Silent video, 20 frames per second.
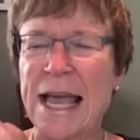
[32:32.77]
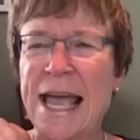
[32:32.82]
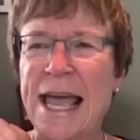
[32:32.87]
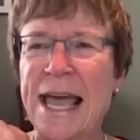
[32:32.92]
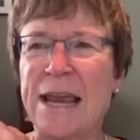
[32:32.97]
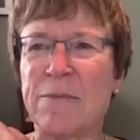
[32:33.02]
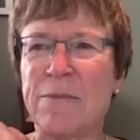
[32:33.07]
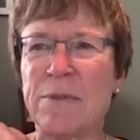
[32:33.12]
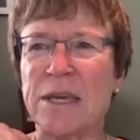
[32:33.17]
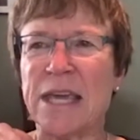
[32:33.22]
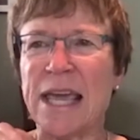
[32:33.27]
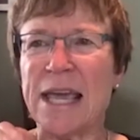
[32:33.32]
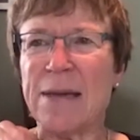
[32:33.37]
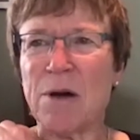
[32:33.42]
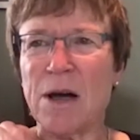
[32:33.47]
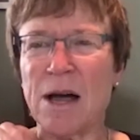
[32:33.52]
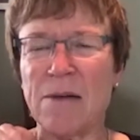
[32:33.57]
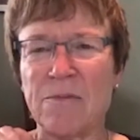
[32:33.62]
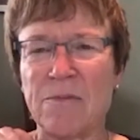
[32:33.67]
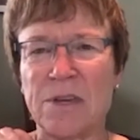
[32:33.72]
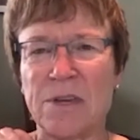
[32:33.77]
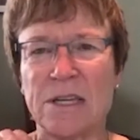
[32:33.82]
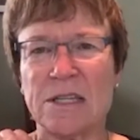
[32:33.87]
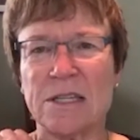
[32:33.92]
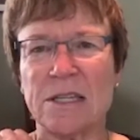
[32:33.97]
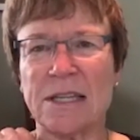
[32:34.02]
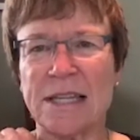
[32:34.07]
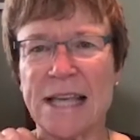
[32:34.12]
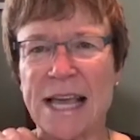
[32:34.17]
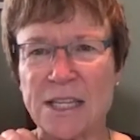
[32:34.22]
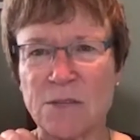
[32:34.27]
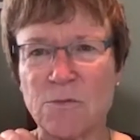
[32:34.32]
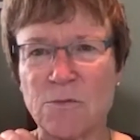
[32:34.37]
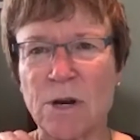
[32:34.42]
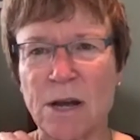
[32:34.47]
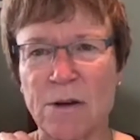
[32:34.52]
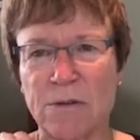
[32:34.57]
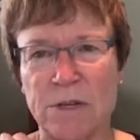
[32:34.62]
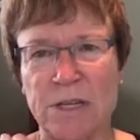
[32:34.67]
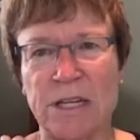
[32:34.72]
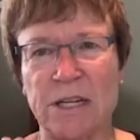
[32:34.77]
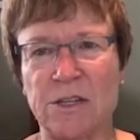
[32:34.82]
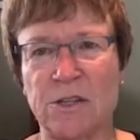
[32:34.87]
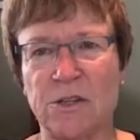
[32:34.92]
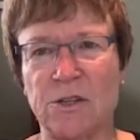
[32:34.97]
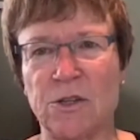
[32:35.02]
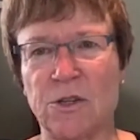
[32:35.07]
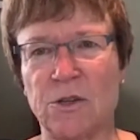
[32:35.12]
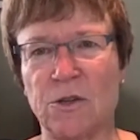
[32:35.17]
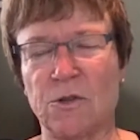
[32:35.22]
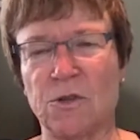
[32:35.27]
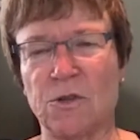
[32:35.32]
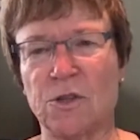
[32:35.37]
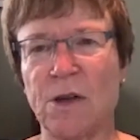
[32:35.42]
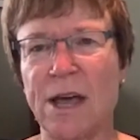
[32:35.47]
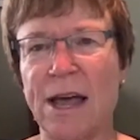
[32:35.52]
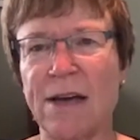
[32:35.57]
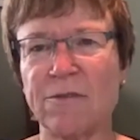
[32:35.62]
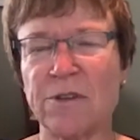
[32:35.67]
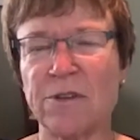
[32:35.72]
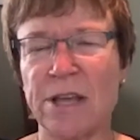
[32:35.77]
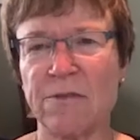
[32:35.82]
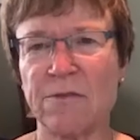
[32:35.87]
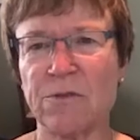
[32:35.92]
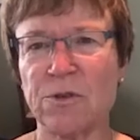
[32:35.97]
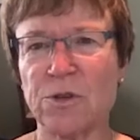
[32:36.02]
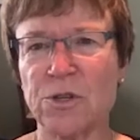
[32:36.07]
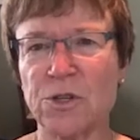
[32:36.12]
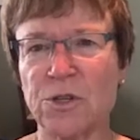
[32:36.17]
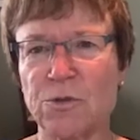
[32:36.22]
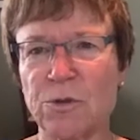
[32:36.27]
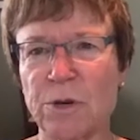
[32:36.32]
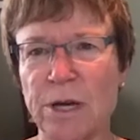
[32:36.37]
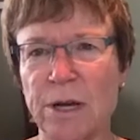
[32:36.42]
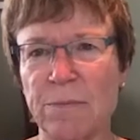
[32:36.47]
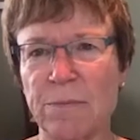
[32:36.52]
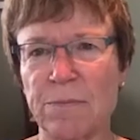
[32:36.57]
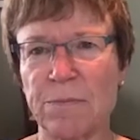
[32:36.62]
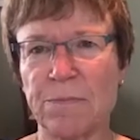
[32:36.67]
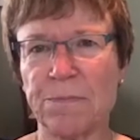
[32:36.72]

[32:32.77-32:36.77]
And it became obvious that that's what I needed to do. So after that first trip,